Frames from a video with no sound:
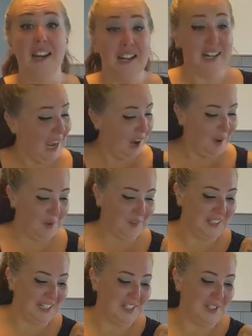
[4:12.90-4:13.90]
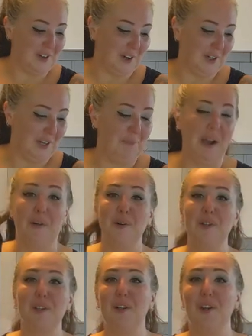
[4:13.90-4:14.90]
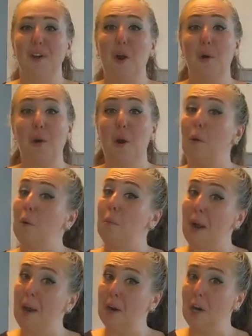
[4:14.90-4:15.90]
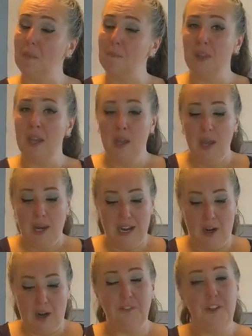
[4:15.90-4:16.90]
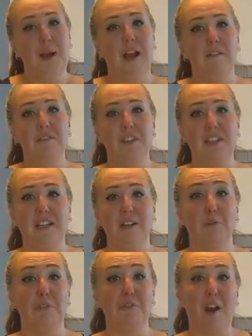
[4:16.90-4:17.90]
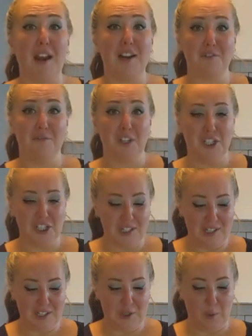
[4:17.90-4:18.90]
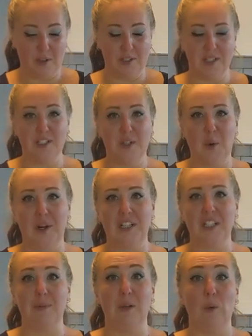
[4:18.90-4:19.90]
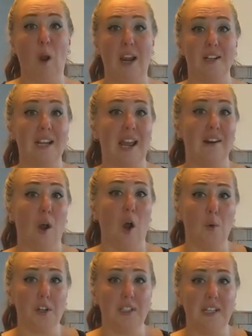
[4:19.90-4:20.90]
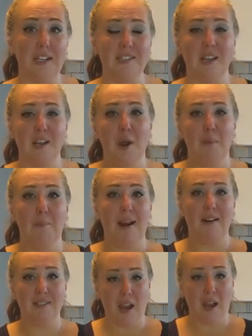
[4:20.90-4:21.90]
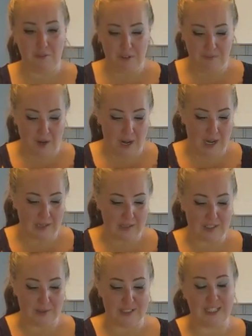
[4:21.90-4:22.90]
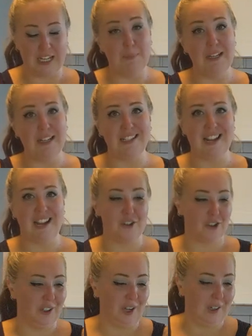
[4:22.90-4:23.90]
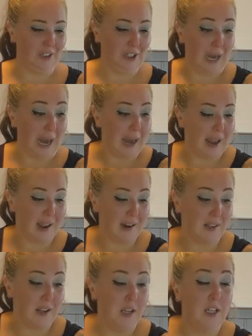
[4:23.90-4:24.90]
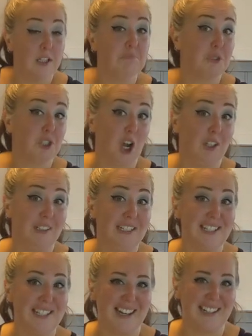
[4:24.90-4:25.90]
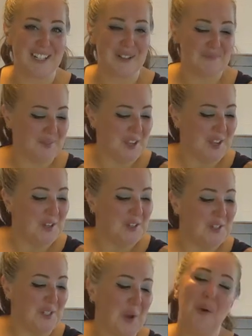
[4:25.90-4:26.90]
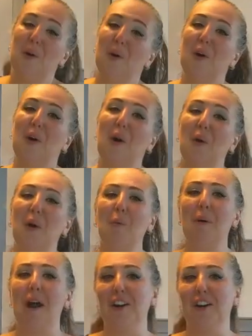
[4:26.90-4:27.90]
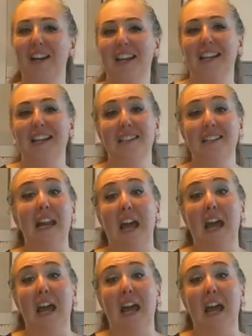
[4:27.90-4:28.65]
Now, let's talk about cocoa butter. Now, if you have the refined version, yours is going to be white and odorless. Mine is unrefined, so it's keeping its natural color and chocolatey scent. So cocoa butter is an